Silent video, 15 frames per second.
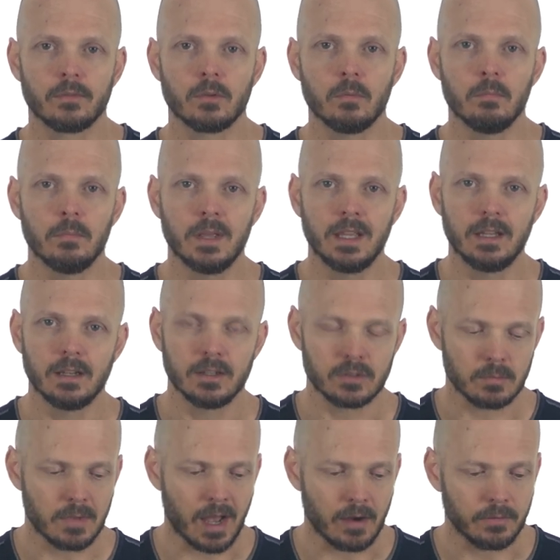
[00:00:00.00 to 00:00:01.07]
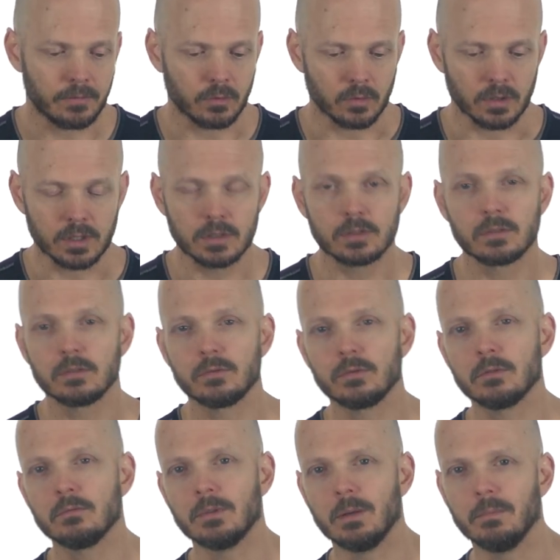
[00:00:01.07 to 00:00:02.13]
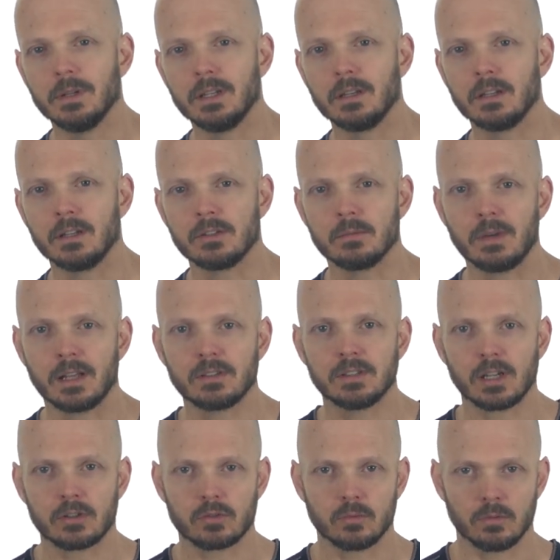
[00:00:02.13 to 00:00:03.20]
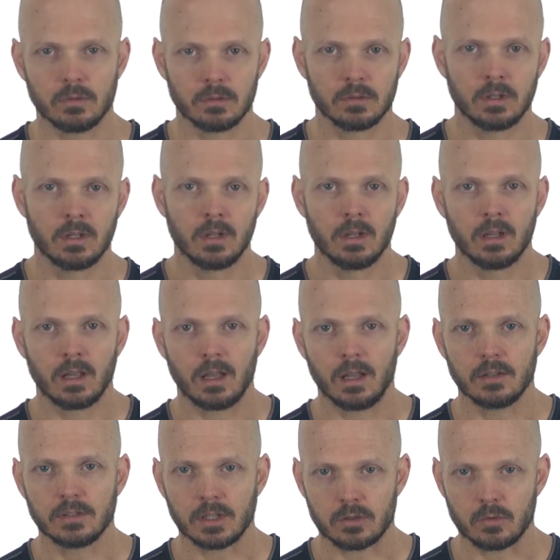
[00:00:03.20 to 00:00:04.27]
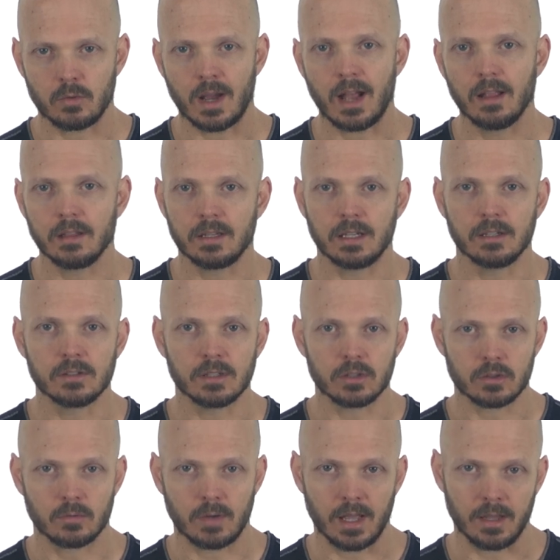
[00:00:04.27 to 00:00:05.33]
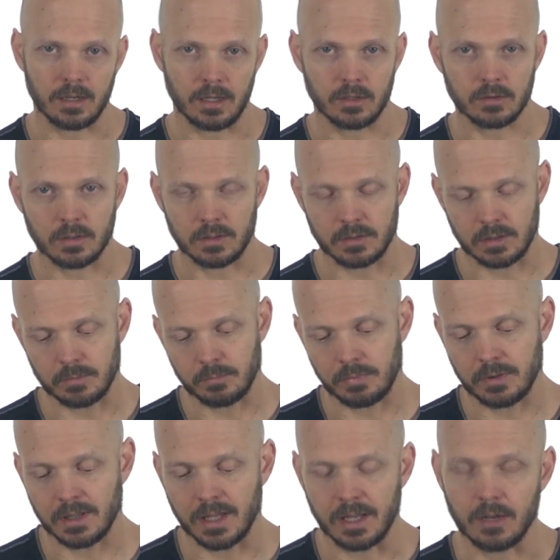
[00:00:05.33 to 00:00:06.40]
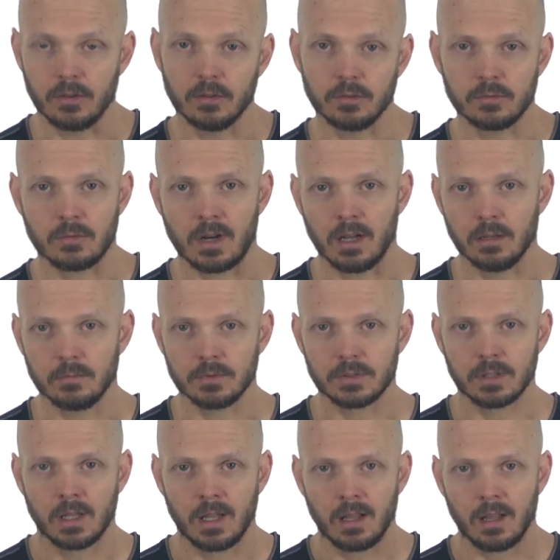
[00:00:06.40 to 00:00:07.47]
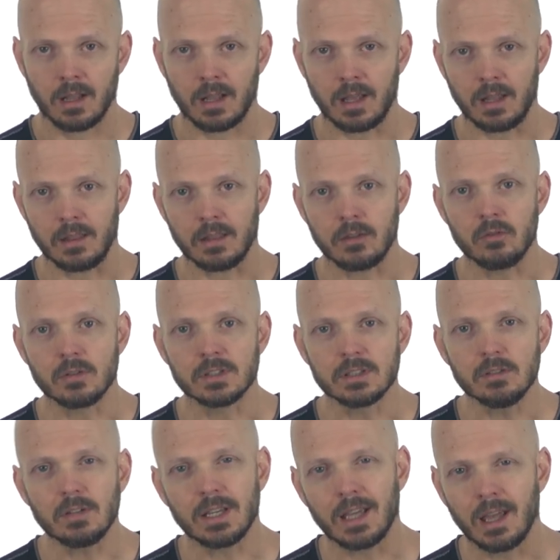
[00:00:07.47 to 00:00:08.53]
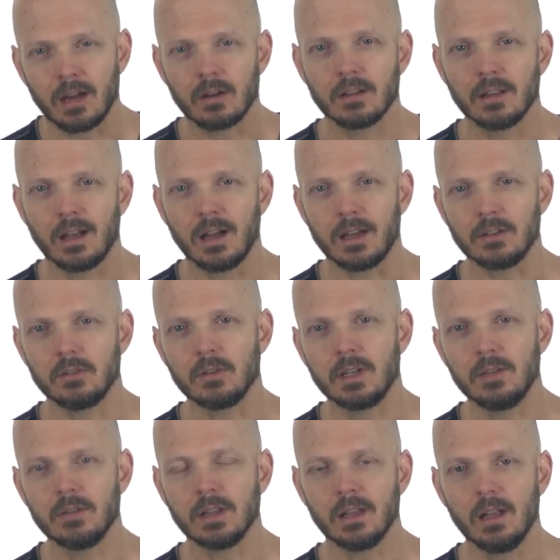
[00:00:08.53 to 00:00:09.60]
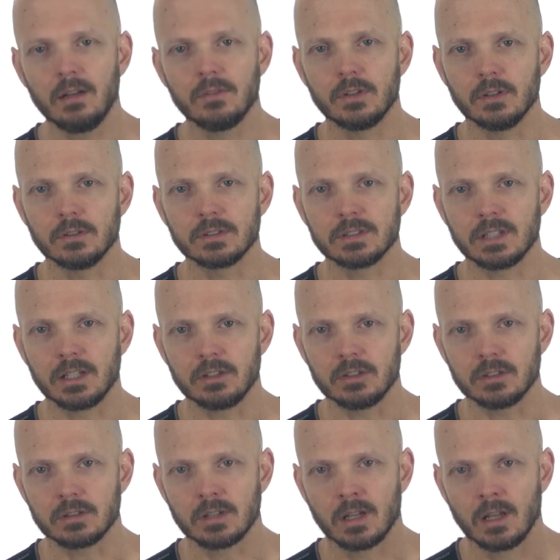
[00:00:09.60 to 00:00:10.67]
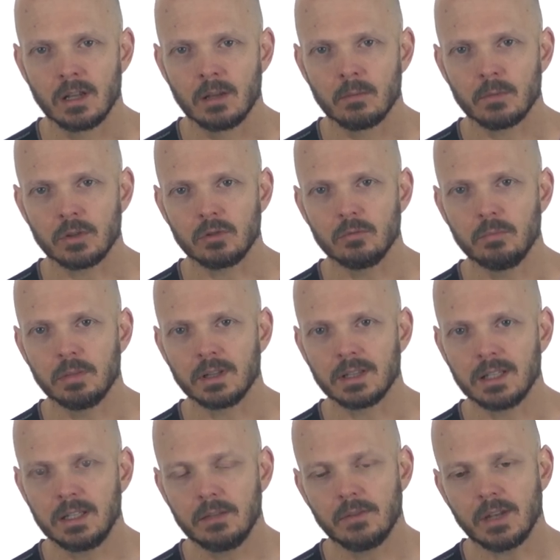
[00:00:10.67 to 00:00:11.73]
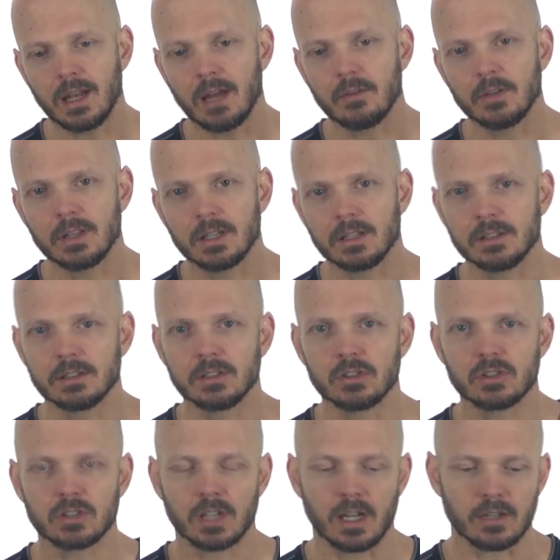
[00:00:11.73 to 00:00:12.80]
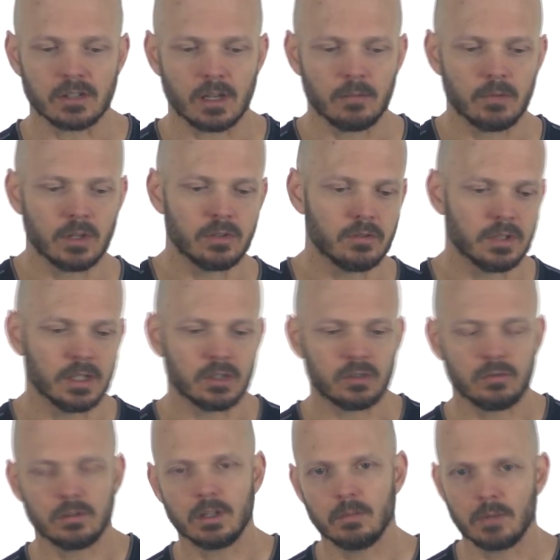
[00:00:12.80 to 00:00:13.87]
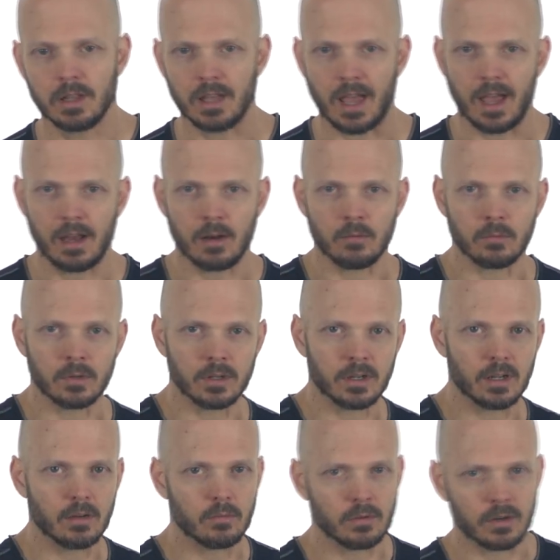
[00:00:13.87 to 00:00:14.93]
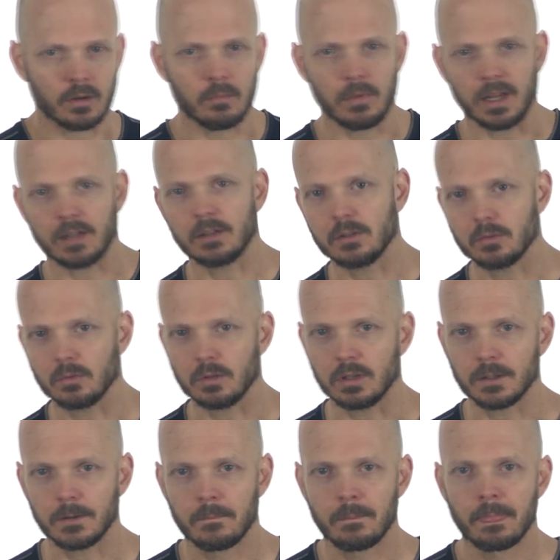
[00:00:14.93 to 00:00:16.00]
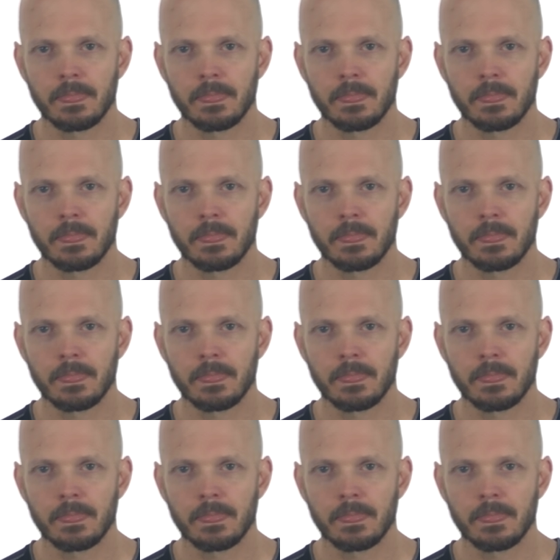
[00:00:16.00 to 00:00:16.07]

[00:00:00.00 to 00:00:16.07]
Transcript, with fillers: For men, it's about force. For women, it's about sexuality and sensuality. It's played in those realms. And you can still care a lot, and you can even love in those stages, but you believe that everything is an exchange. I'm gonna do this, you give me that, and we're gonna make this work.